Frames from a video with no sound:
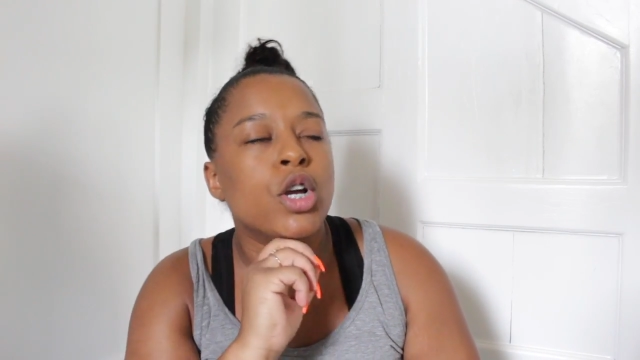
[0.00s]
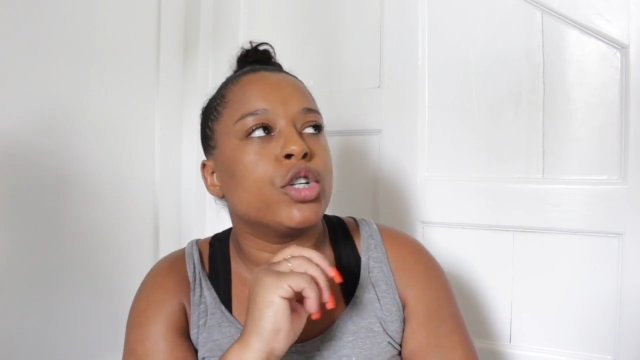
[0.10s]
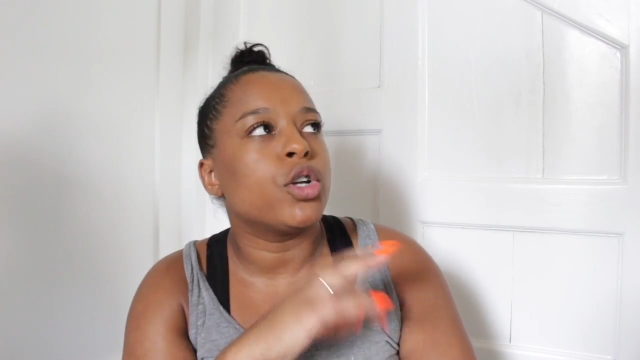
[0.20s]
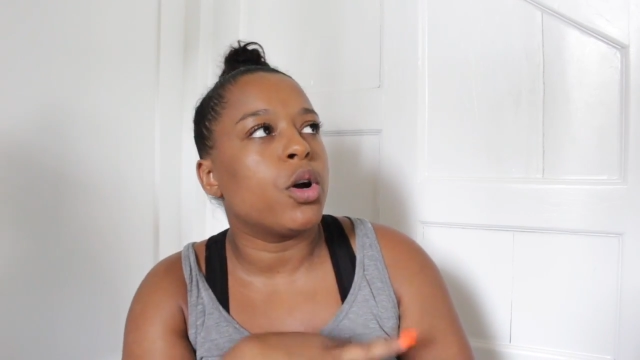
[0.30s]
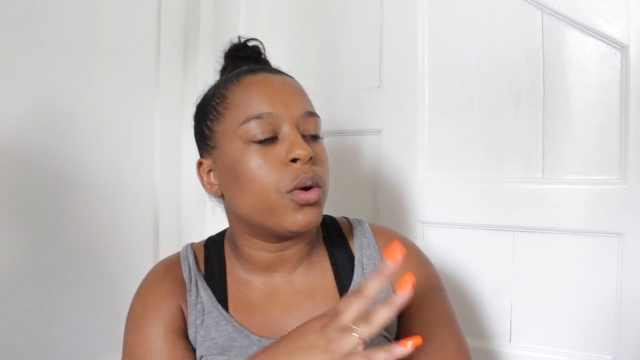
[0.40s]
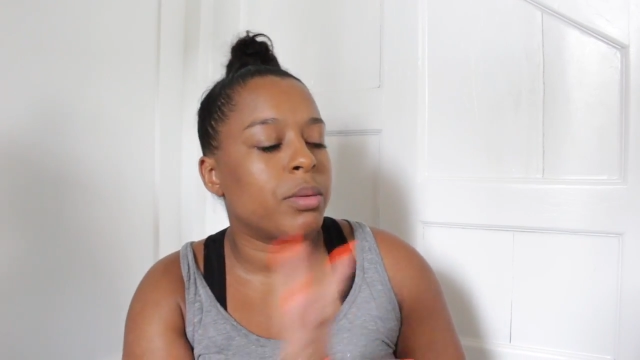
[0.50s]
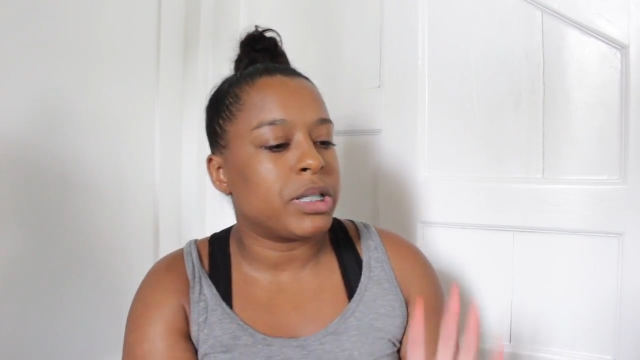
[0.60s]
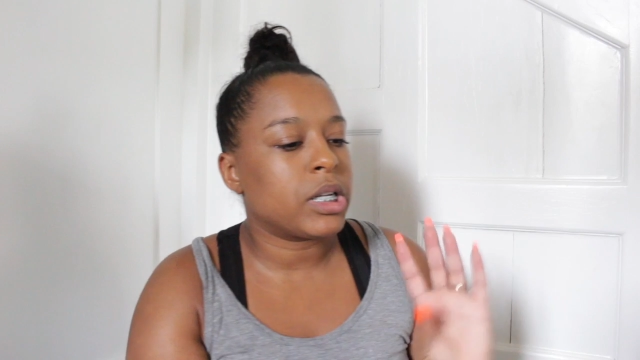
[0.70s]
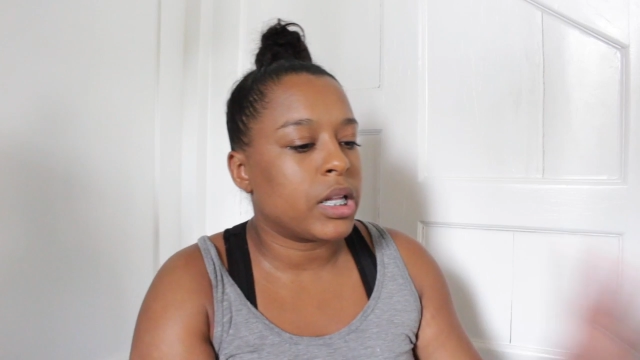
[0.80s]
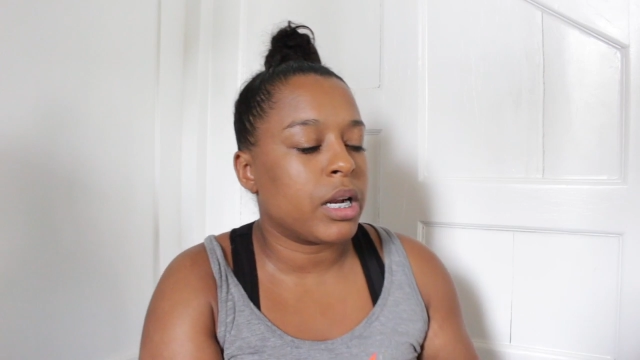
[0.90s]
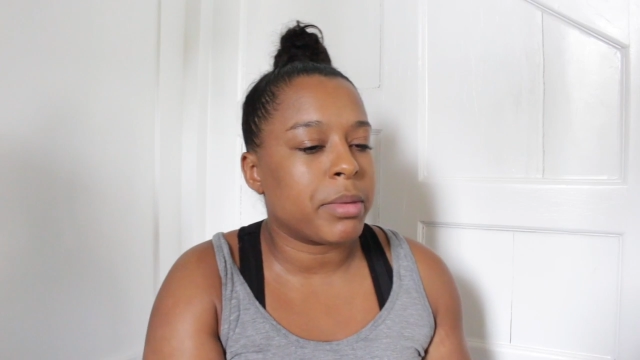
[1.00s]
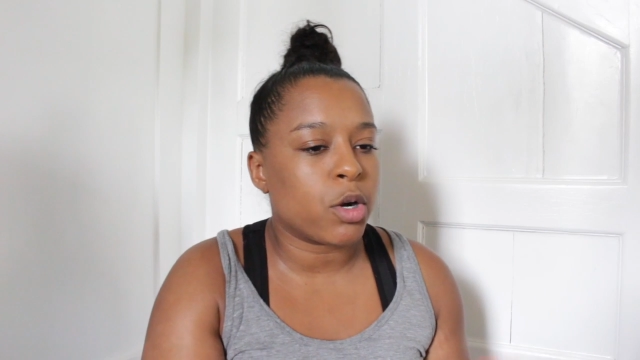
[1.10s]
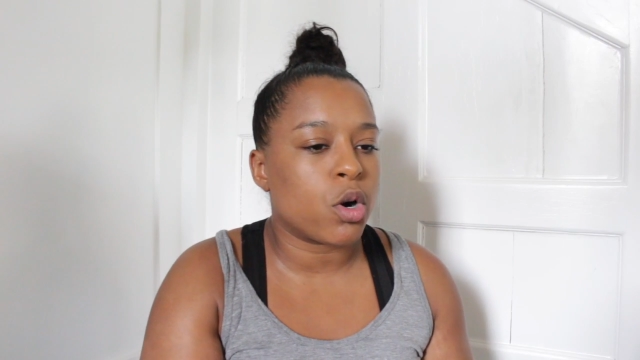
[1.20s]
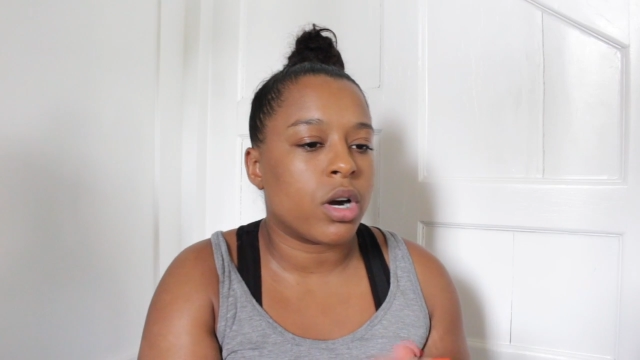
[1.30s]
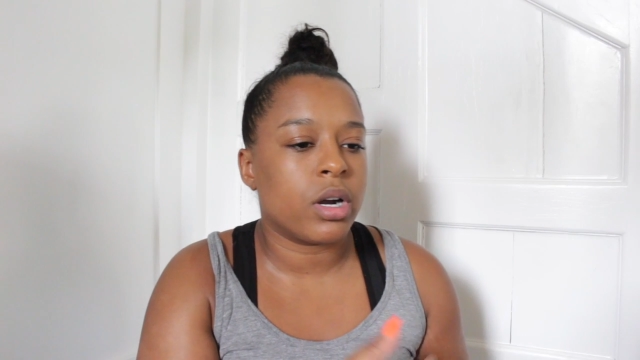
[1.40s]
So I'm still cleaning up
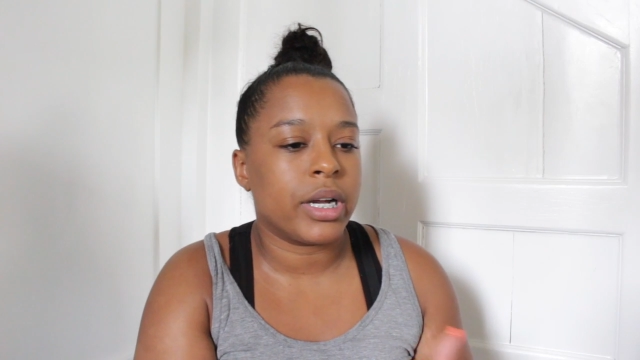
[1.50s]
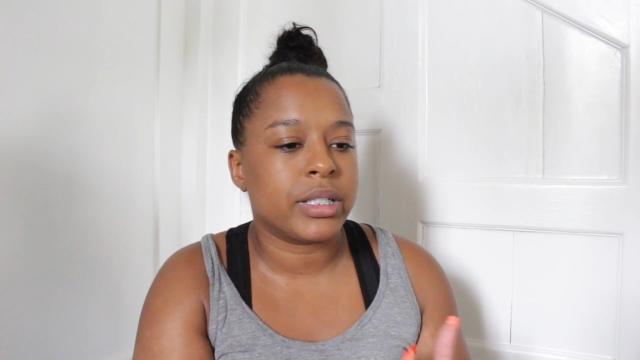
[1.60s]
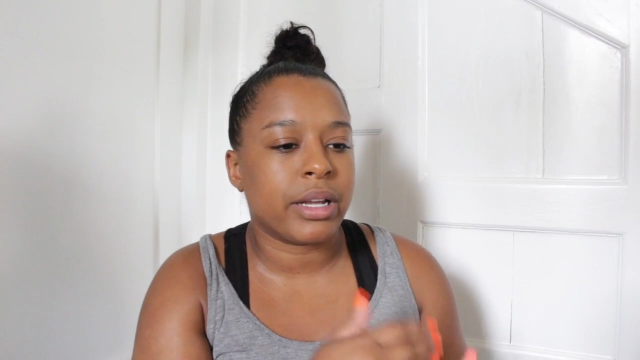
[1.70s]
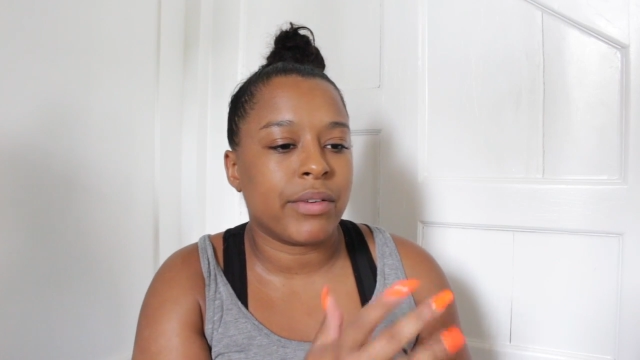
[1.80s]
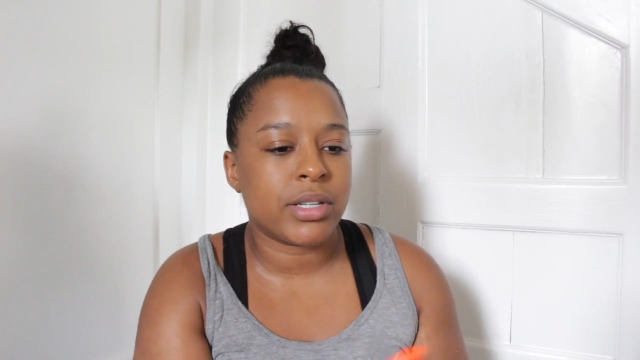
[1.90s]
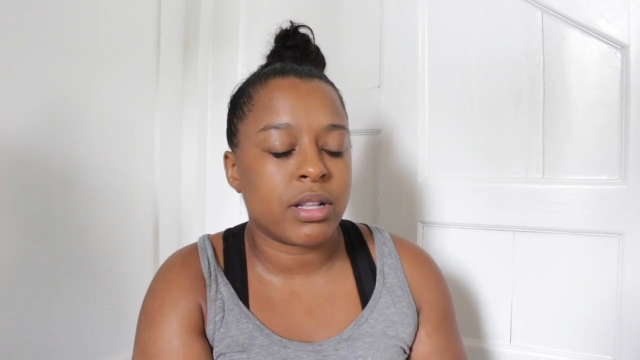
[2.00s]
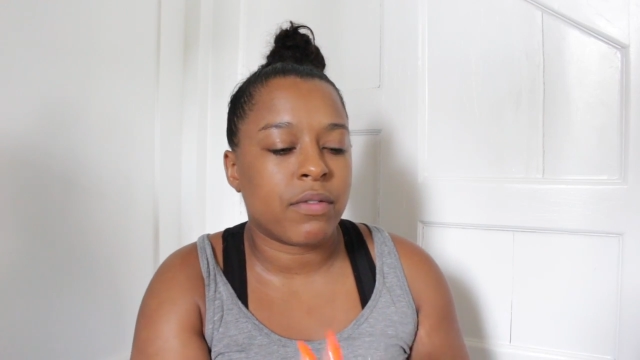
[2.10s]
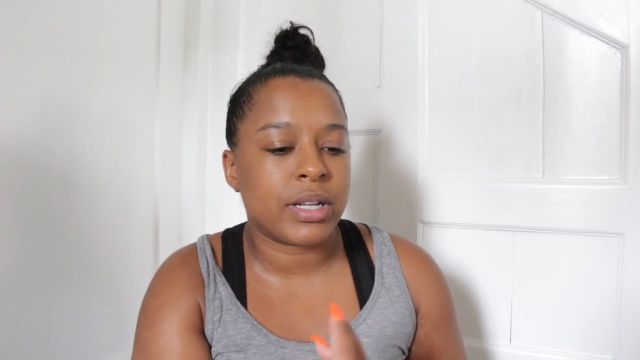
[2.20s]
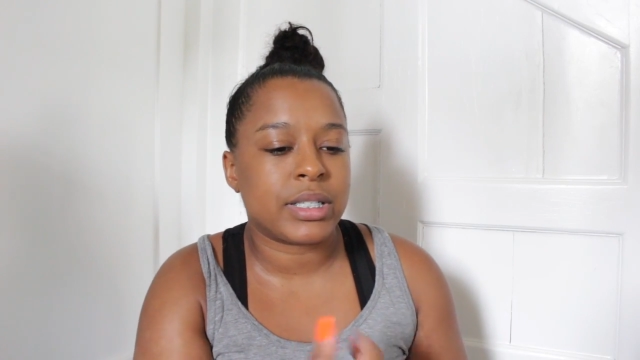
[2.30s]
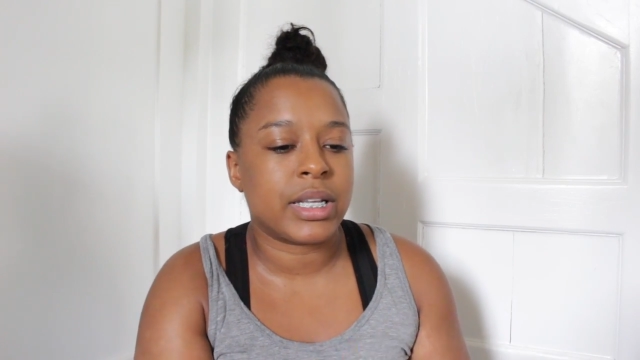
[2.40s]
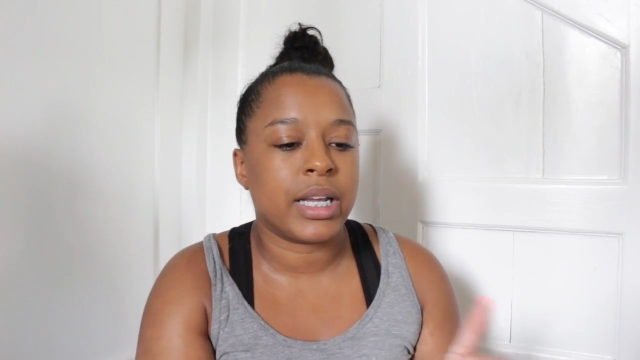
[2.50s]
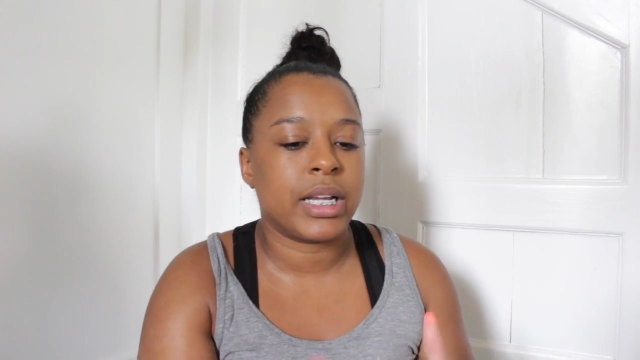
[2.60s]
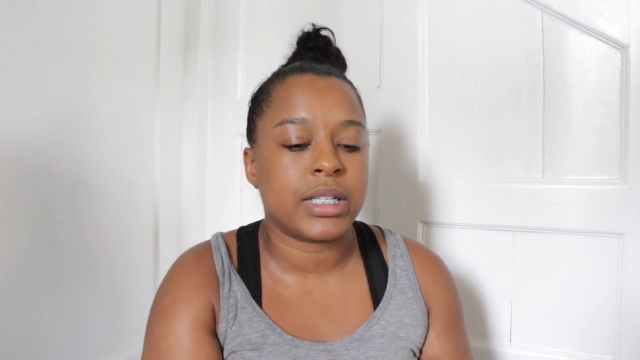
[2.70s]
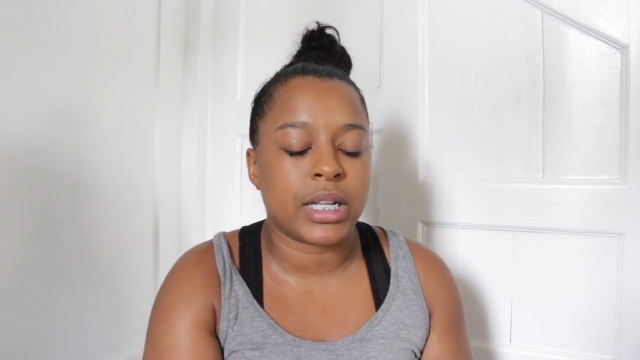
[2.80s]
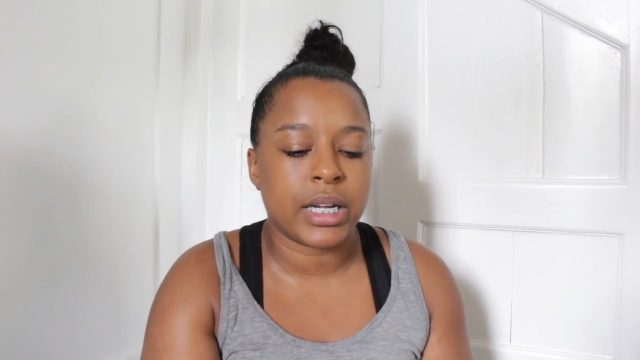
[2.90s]
my car. Xavier's in the front seat.
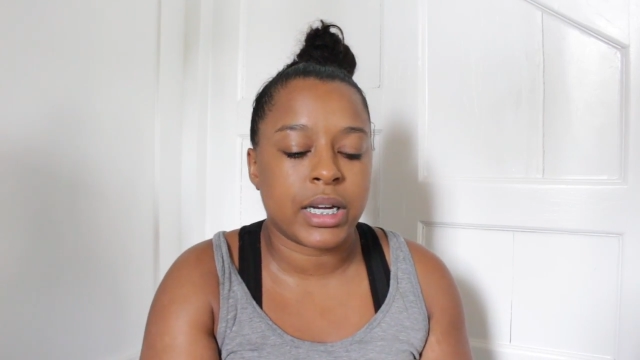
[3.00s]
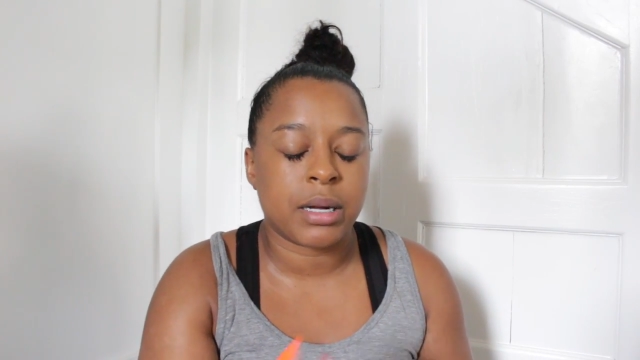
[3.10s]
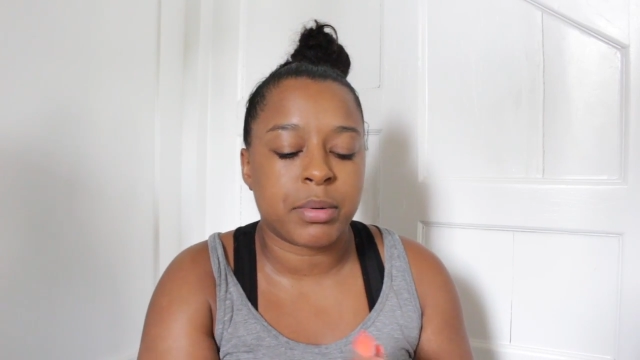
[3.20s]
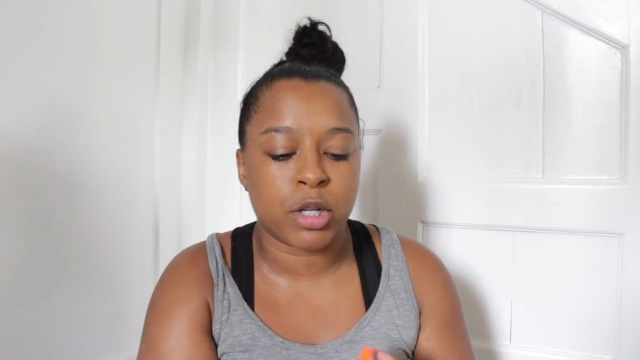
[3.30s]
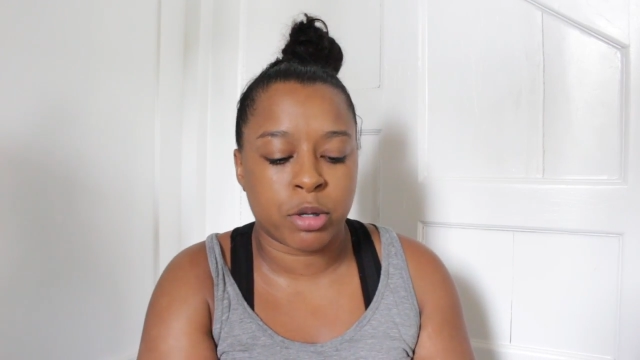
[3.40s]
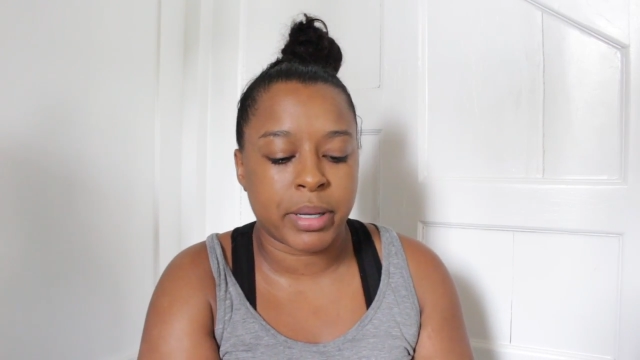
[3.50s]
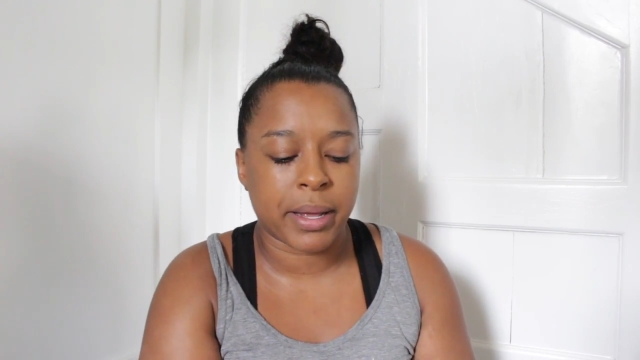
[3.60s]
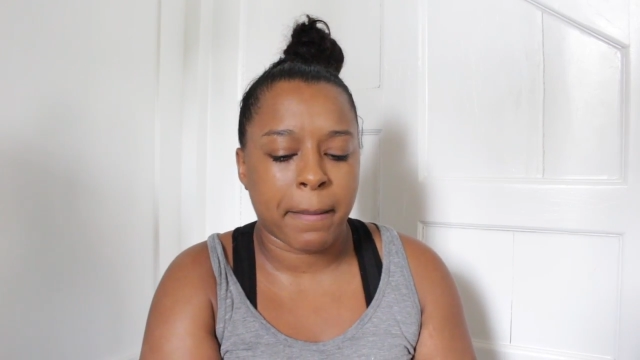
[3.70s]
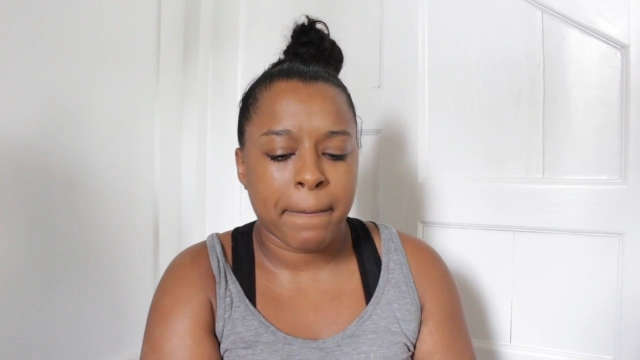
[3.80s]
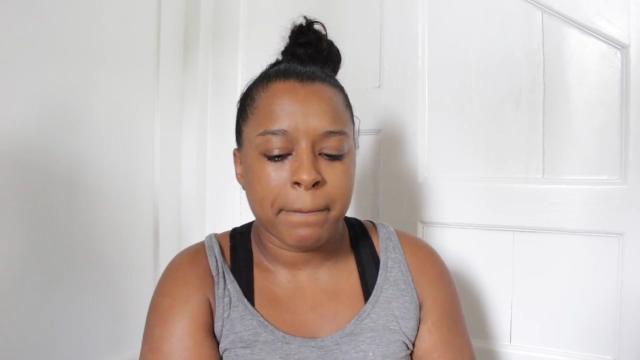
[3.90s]
He's cleaning up a little bit.